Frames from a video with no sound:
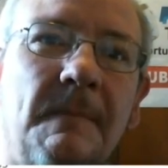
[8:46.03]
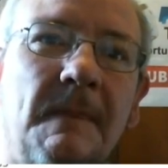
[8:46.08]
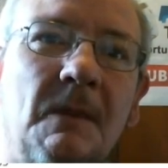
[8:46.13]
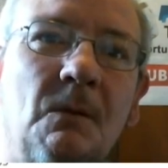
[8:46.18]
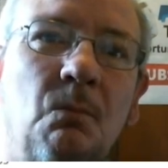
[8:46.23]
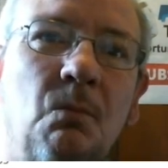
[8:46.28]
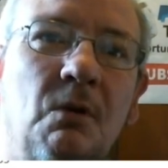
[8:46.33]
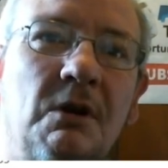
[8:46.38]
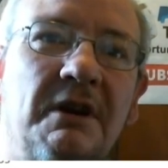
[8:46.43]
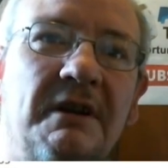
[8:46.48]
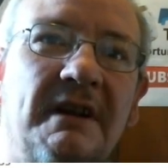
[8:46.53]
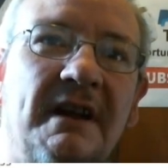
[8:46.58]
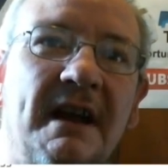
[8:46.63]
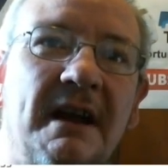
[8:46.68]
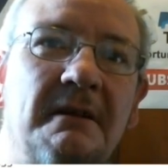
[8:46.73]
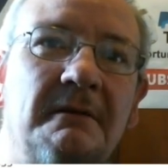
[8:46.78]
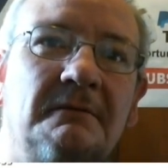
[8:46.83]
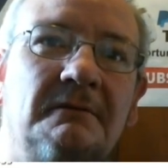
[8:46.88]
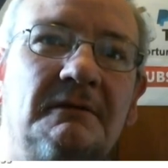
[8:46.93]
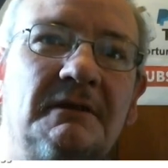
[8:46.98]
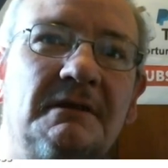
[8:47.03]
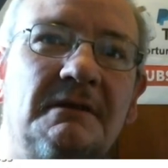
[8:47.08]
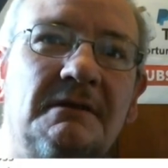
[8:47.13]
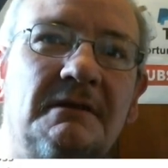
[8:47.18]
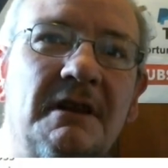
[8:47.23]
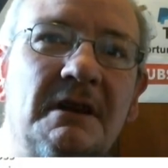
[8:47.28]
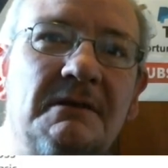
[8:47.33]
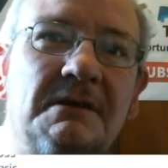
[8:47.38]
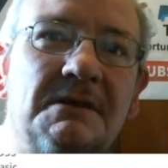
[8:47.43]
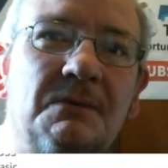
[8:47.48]
work out, there's
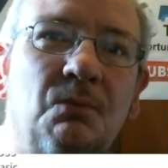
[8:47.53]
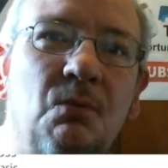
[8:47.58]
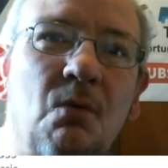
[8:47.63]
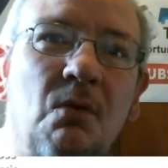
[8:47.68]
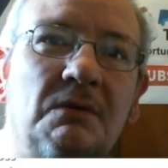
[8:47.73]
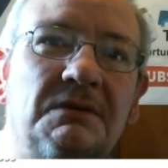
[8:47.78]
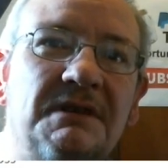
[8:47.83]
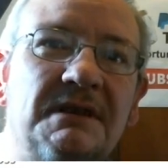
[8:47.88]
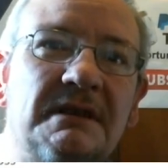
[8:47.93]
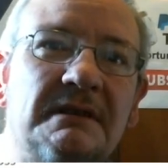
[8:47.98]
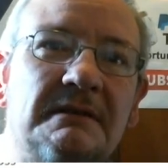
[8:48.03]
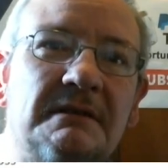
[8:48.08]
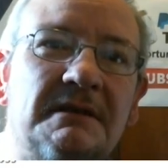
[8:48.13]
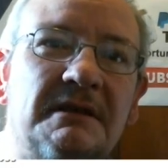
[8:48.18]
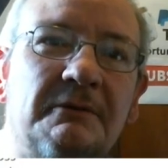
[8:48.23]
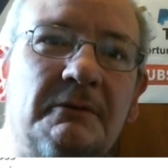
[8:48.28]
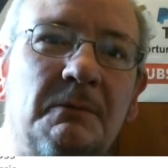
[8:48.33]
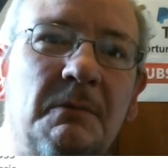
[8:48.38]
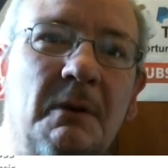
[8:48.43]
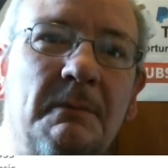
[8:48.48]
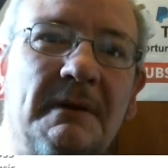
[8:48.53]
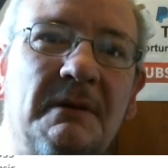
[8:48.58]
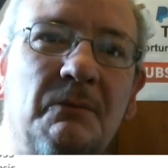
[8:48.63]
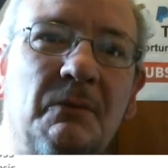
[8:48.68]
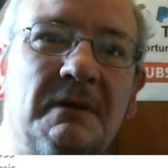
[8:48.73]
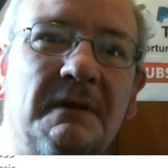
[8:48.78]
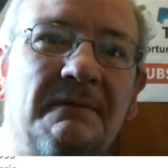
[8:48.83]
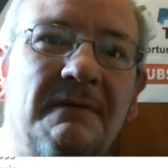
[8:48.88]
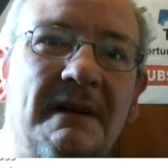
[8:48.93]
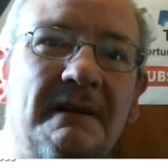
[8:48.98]
loads of water, so it probably
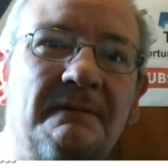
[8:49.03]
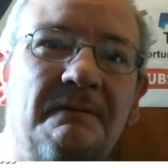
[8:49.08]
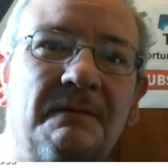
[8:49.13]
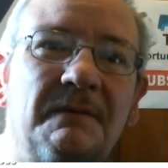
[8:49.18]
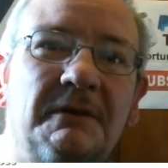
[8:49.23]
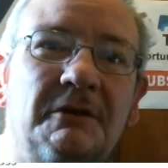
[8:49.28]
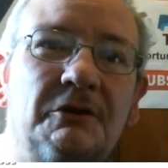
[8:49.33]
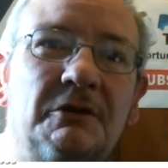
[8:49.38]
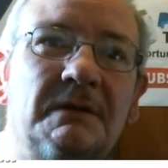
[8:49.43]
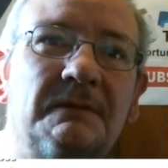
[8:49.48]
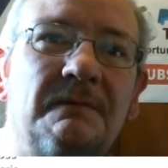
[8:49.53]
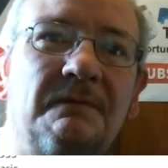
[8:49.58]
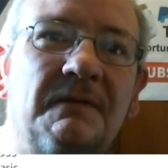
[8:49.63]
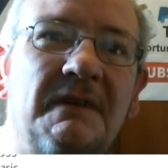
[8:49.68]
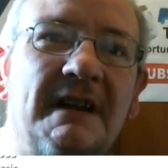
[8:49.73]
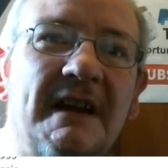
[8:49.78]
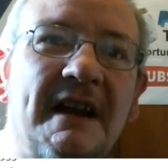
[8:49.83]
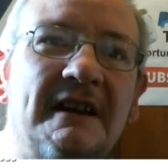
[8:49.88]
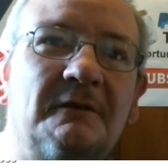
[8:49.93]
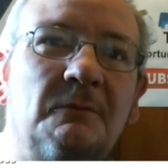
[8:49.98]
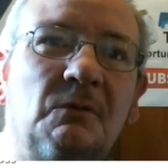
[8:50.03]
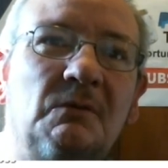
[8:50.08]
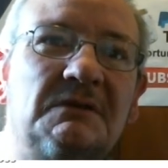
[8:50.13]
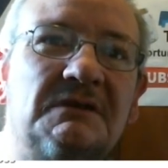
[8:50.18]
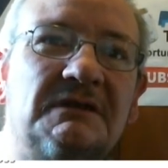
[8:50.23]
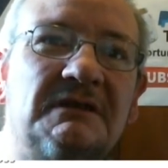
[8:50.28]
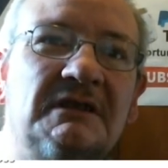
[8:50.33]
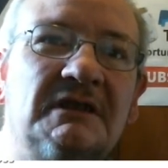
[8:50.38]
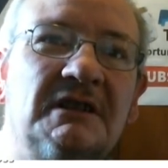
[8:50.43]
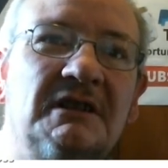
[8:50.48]
would have, good for the
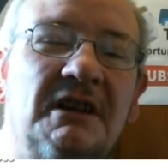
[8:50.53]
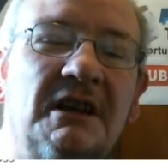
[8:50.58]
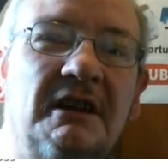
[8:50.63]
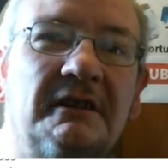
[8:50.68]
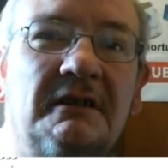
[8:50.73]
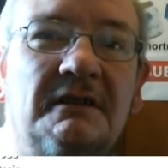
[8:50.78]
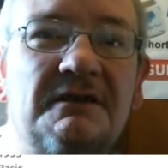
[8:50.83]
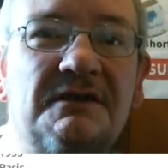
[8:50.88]
animals. I'm going to